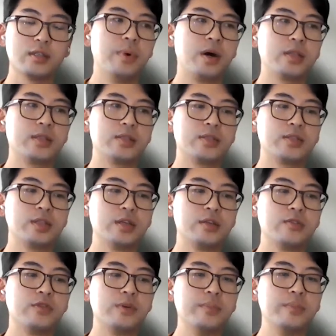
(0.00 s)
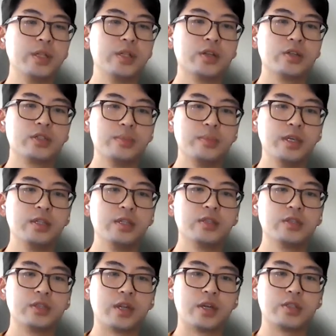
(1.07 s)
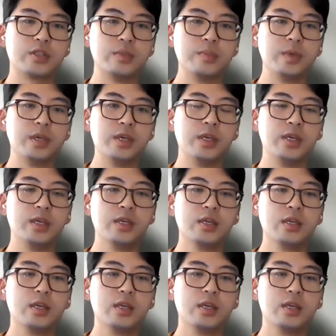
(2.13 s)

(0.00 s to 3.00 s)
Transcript: but still familiar to me and nostalgic to me